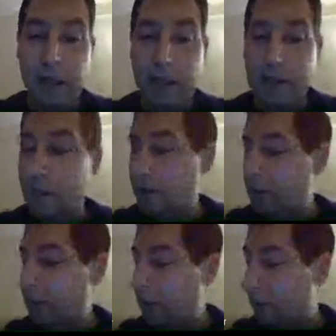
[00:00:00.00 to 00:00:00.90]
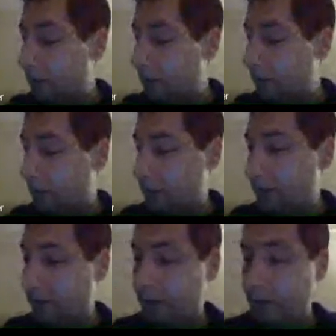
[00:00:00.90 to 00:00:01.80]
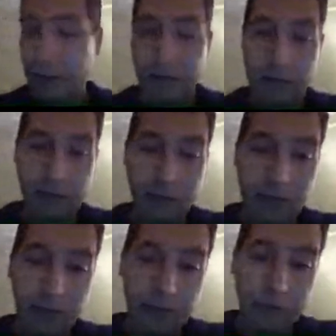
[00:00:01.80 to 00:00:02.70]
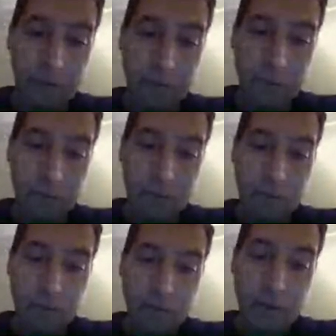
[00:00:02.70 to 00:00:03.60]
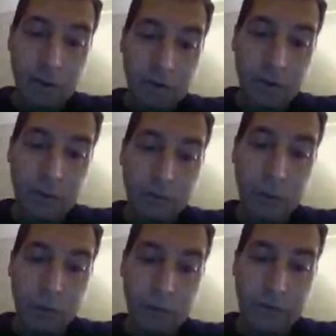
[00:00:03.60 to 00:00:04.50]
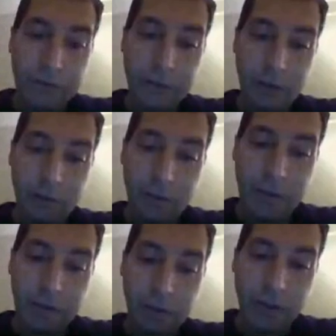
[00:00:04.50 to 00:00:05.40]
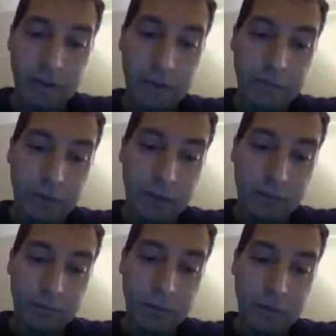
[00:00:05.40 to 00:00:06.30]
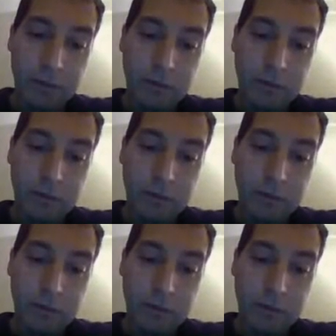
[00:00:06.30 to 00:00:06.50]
And then here we know that I get 2 moles of electrons for every